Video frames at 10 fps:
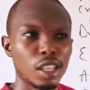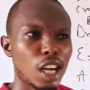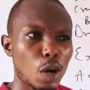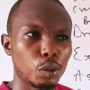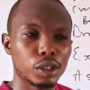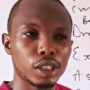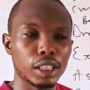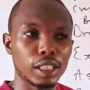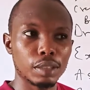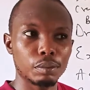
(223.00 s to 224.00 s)
I would
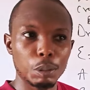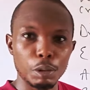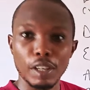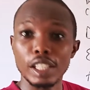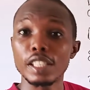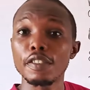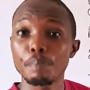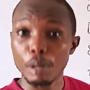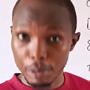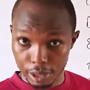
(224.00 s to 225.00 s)
think maybe if I receive
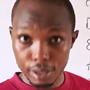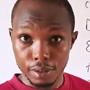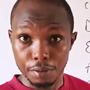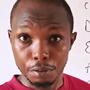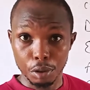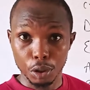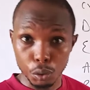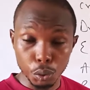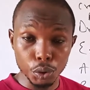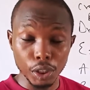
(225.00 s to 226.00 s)
payment for a
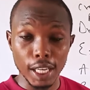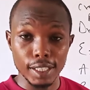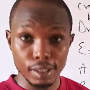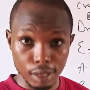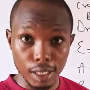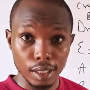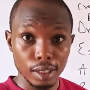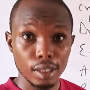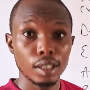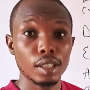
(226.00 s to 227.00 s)
good I sell,
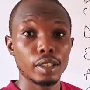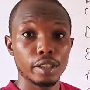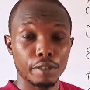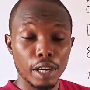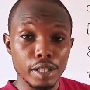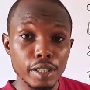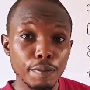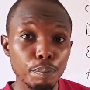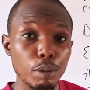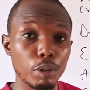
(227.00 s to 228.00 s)
if I
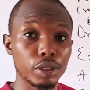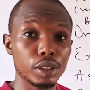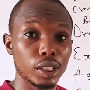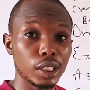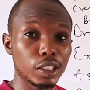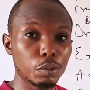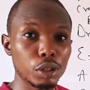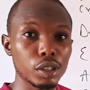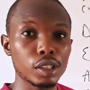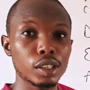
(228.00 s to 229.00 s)
receive payment, it
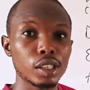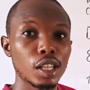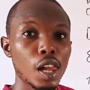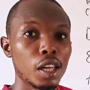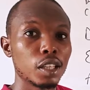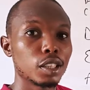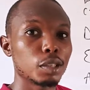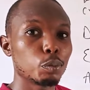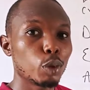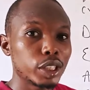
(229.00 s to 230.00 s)
means
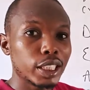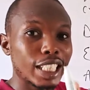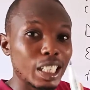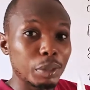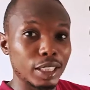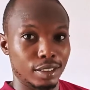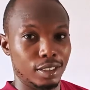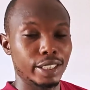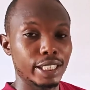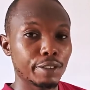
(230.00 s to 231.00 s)
money came in.
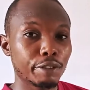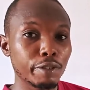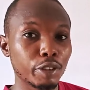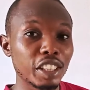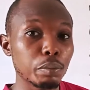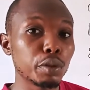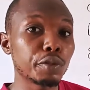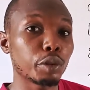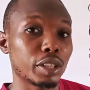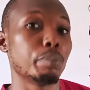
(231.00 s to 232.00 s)
It is favorable
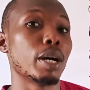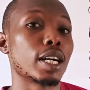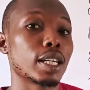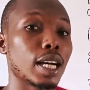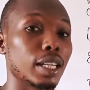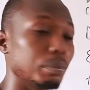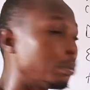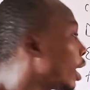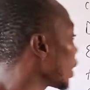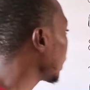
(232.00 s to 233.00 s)
for the bank, and
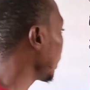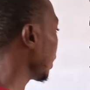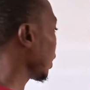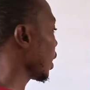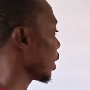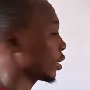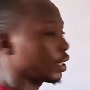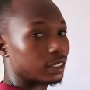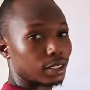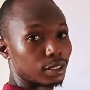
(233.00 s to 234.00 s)
bank is an
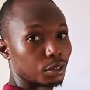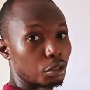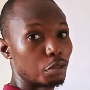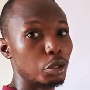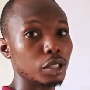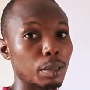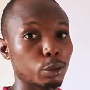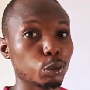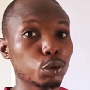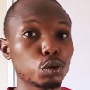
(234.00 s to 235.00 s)
asset. So it means I'm
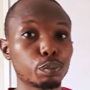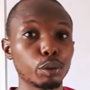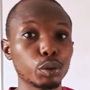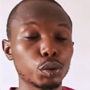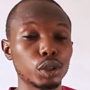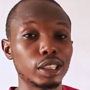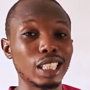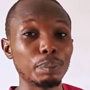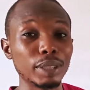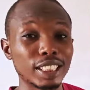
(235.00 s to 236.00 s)
supposed to post to the
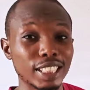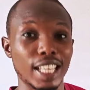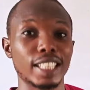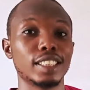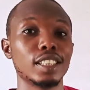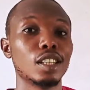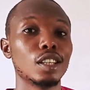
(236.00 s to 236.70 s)
debit side